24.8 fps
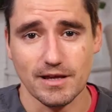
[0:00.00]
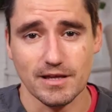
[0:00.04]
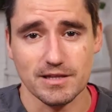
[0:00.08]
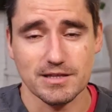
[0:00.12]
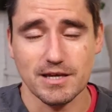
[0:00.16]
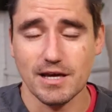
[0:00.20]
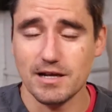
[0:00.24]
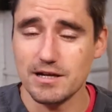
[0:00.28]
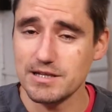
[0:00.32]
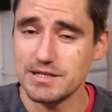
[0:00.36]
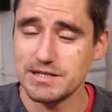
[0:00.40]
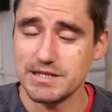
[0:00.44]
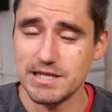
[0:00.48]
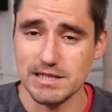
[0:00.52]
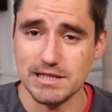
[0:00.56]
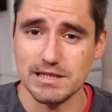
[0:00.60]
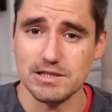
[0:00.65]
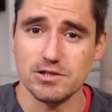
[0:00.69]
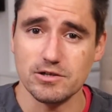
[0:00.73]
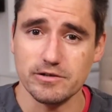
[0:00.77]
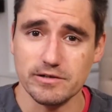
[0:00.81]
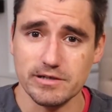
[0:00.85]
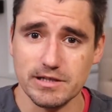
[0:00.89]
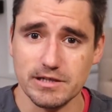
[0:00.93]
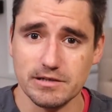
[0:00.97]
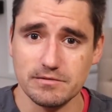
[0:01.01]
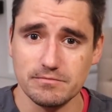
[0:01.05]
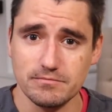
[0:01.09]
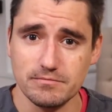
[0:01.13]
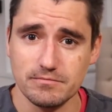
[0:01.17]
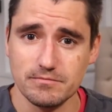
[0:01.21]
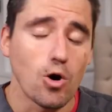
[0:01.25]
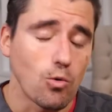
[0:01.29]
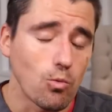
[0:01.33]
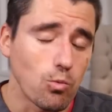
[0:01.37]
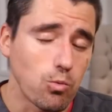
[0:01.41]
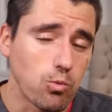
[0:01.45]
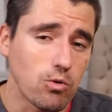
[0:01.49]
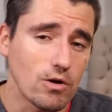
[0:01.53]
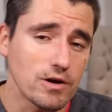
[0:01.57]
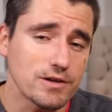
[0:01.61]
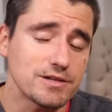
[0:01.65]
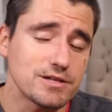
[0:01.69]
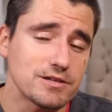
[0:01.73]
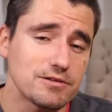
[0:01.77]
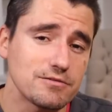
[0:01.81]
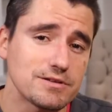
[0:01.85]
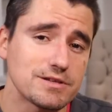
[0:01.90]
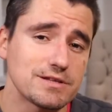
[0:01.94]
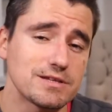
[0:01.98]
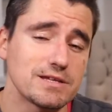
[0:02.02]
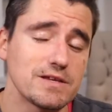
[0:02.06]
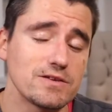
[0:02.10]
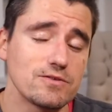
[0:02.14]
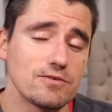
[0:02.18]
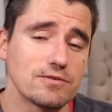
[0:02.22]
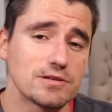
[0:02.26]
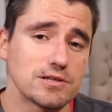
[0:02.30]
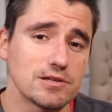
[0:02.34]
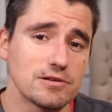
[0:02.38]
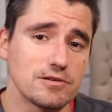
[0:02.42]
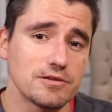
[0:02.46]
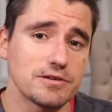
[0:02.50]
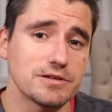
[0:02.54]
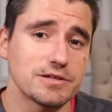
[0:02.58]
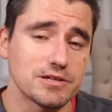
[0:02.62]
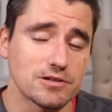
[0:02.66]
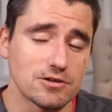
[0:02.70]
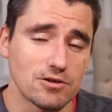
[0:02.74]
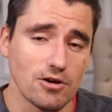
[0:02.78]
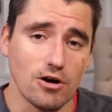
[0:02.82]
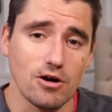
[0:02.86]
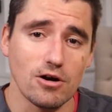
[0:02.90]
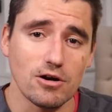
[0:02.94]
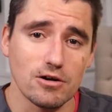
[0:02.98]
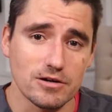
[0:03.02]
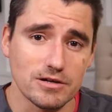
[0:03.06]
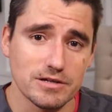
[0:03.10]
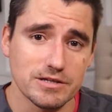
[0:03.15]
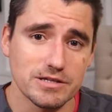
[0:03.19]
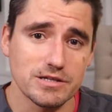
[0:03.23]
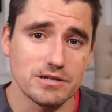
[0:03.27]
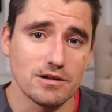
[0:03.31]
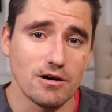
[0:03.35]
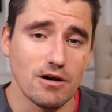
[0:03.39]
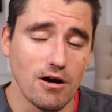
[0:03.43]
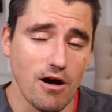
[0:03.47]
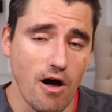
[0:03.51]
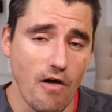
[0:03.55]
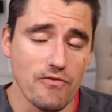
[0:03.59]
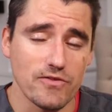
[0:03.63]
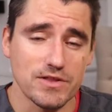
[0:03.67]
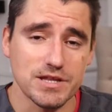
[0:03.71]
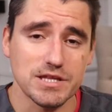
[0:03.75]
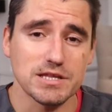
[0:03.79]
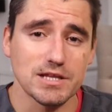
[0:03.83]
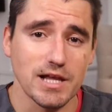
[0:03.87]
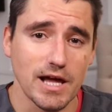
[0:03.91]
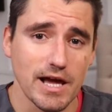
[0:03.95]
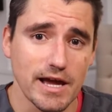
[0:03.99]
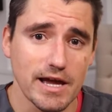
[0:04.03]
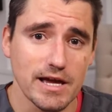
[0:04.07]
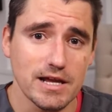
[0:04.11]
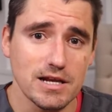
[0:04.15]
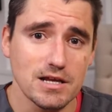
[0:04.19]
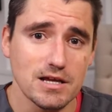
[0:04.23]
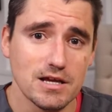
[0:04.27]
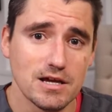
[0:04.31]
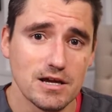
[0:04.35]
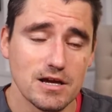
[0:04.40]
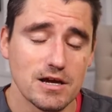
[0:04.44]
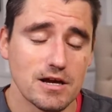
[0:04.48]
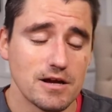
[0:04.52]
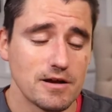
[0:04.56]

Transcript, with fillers: It's kind of silly looking. Once you see those little cigars on the slide,